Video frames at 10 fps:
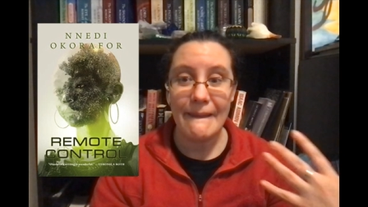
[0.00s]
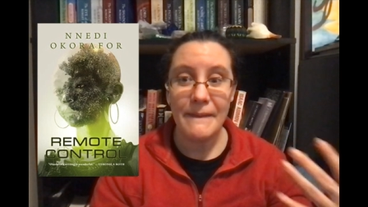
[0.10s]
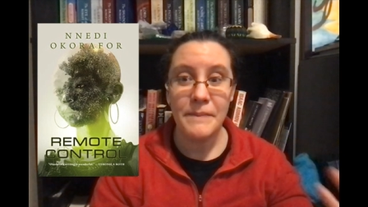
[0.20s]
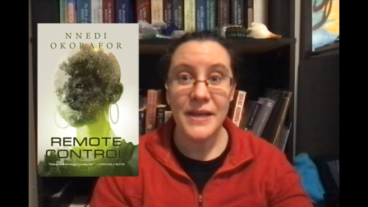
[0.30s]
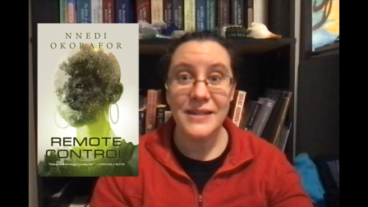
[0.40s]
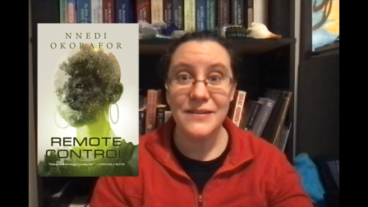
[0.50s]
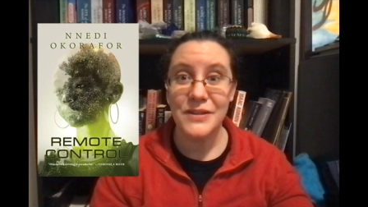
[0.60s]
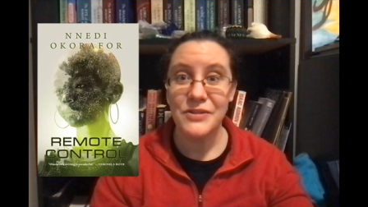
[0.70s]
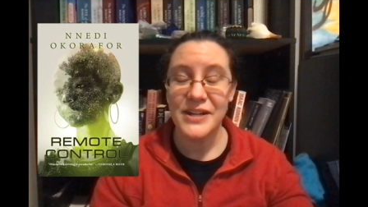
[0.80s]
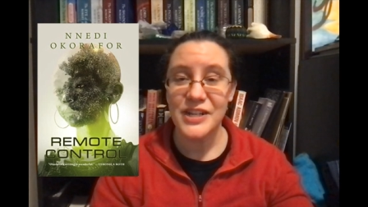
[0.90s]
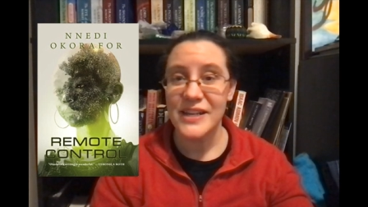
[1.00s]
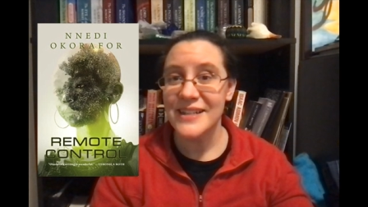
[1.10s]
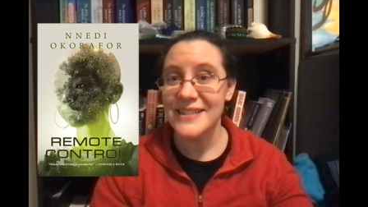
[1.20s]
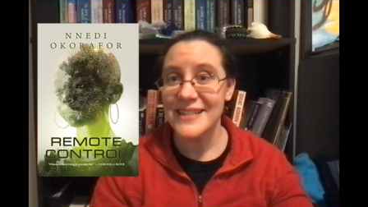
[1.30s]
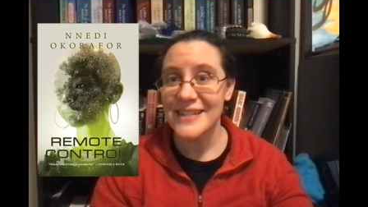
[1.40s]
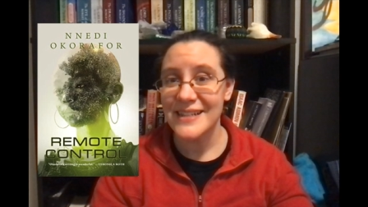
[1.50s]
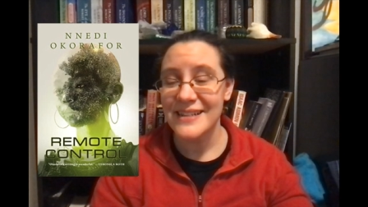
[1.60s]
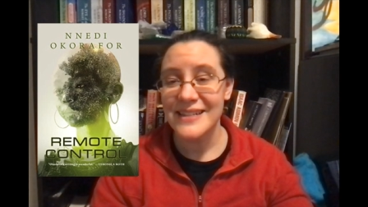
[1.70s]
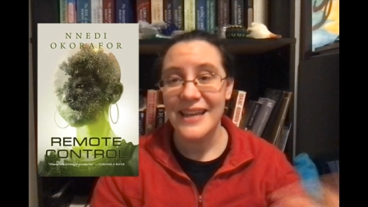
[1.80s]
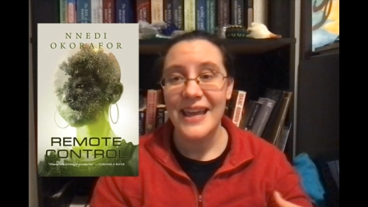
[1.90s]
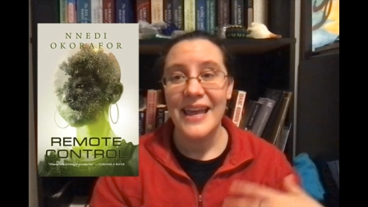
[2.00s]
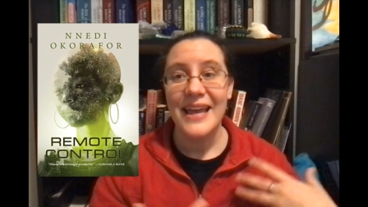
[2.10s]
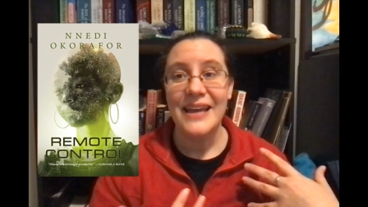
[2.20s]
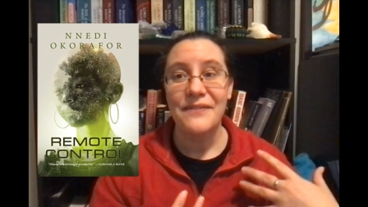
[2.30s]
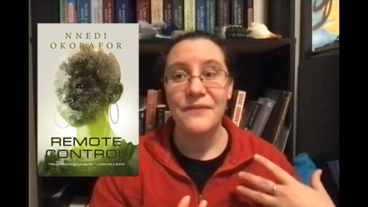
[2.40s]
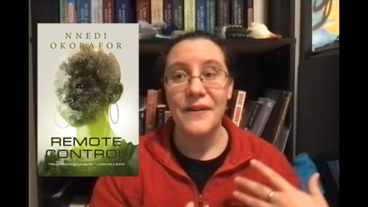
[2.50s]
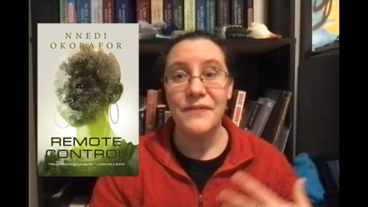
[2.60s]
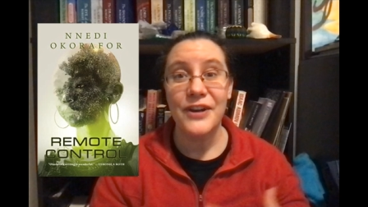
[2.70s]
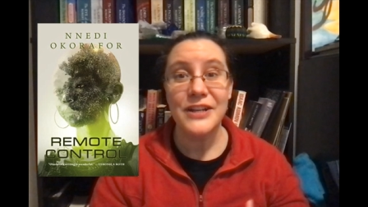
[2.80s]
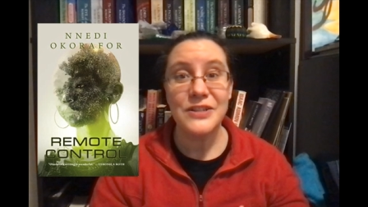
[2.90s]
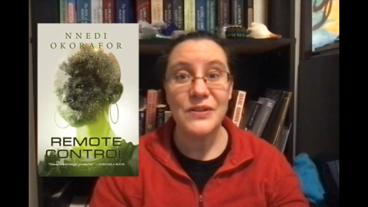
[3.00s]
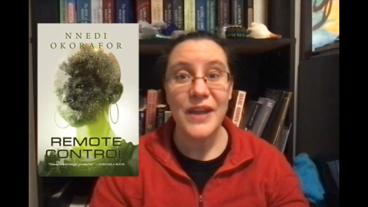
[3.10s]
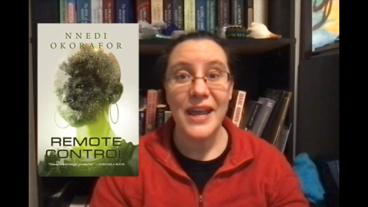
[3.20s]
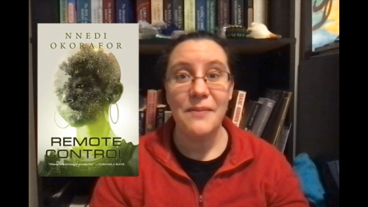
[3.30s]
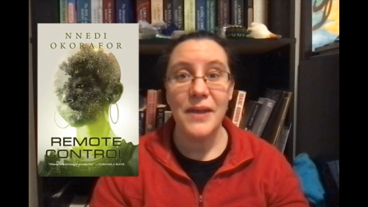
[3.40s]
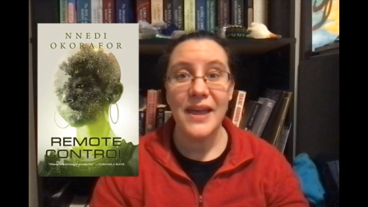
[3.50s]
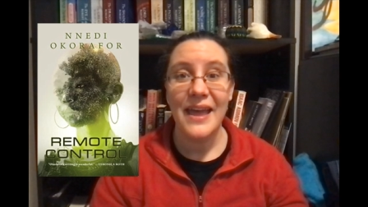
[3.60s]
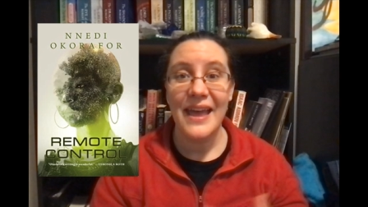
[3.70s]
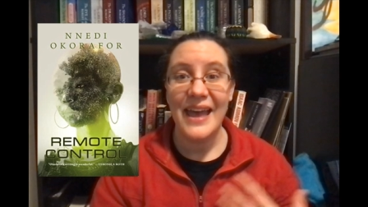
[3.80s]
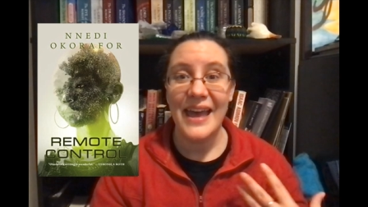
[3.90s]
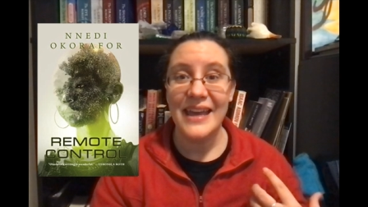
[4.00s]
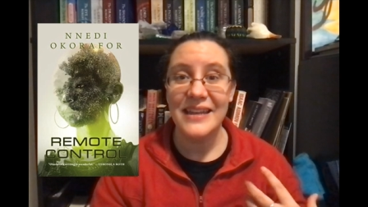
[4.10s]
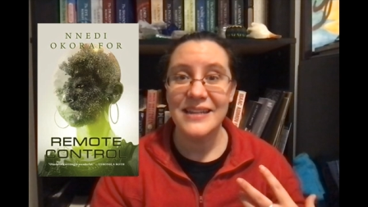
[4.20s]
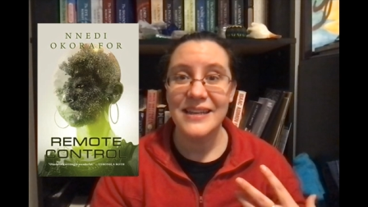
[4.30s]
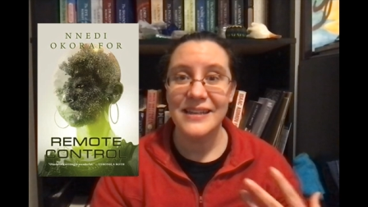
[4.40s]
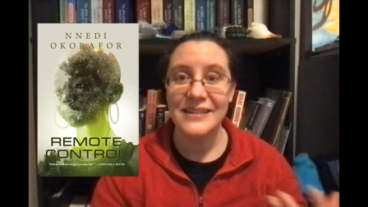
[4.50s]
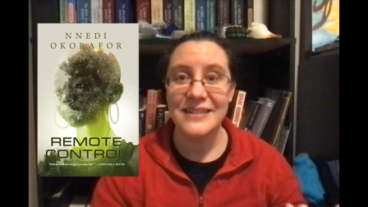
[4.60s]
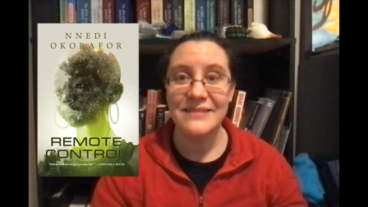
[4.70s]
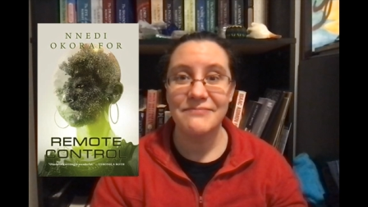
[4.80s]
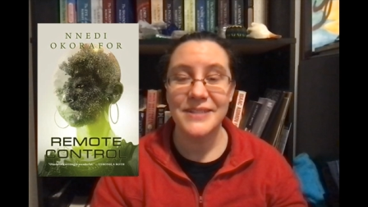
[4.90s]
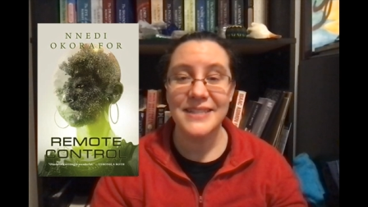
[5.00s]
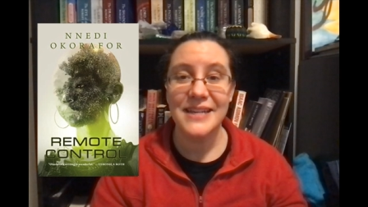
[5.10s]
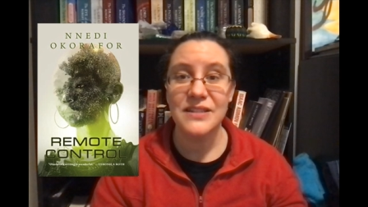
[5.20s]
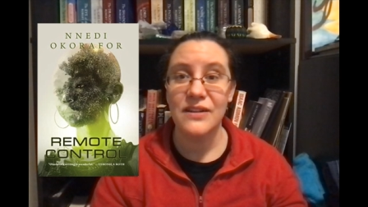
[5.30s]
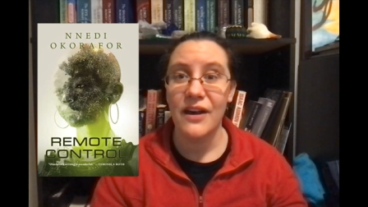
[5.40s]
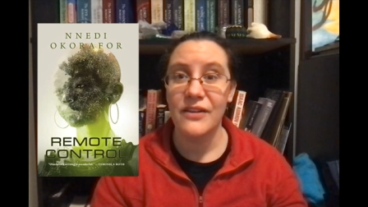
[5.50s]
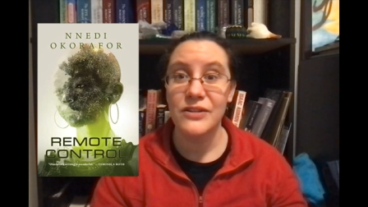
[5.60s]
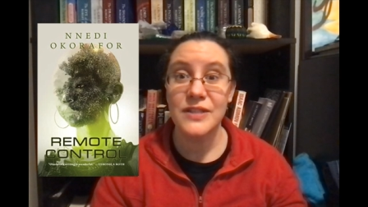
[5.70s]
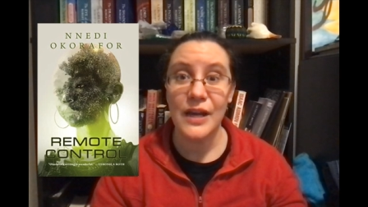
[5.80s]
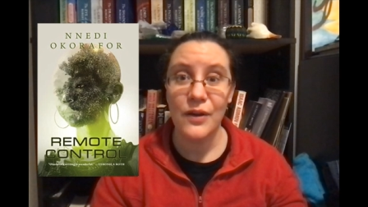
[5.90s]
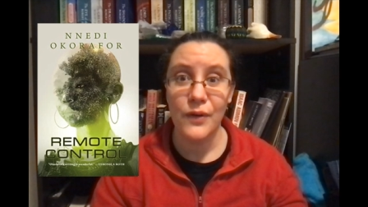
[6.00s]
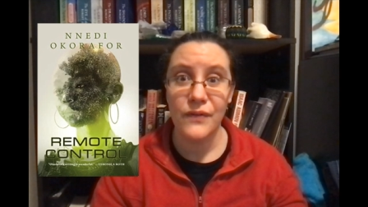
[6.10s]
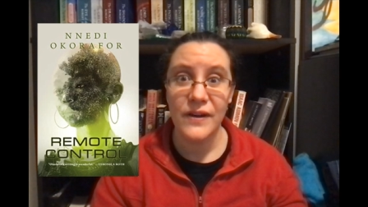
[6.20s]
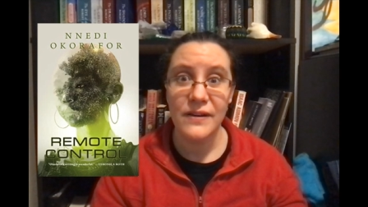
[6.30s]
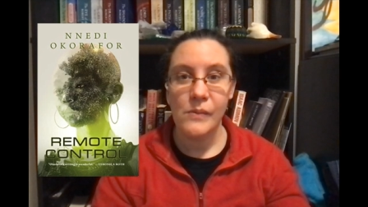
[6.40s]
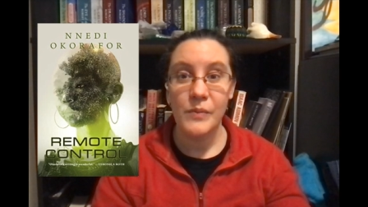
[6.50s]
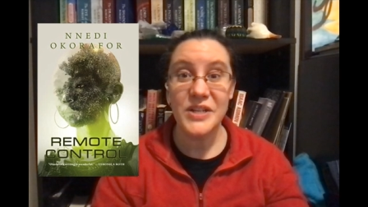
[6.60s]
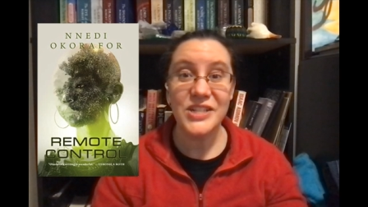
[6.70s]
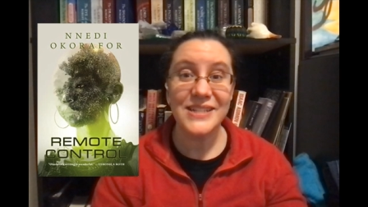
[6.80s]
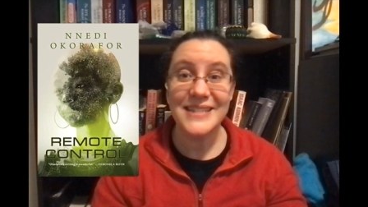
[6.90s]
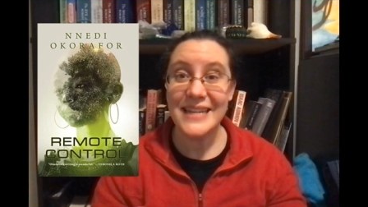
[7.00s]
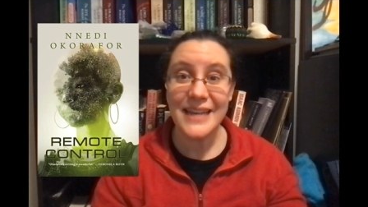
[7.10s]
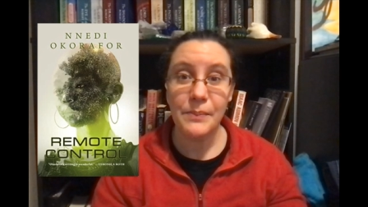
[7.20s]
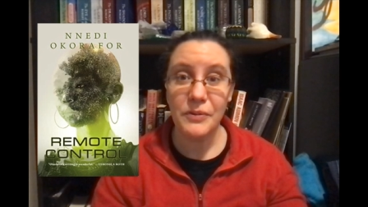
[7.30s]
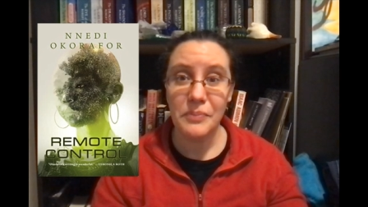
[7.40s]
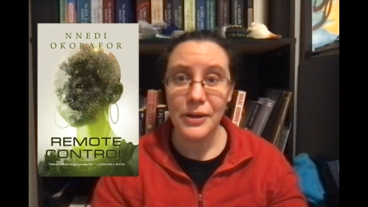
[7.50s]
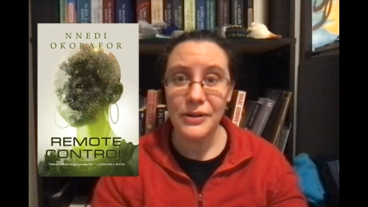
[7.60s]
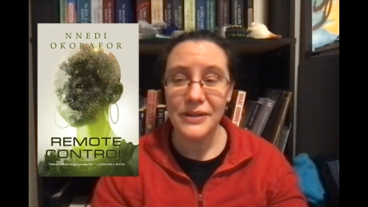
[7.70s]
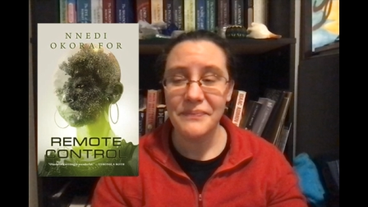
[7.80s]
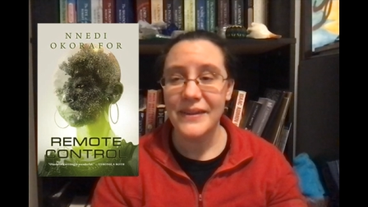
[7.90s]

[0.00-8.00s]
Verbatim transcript: because of the tragic incident, forgets her name and decides to call her Sankofa, which is a type of bird.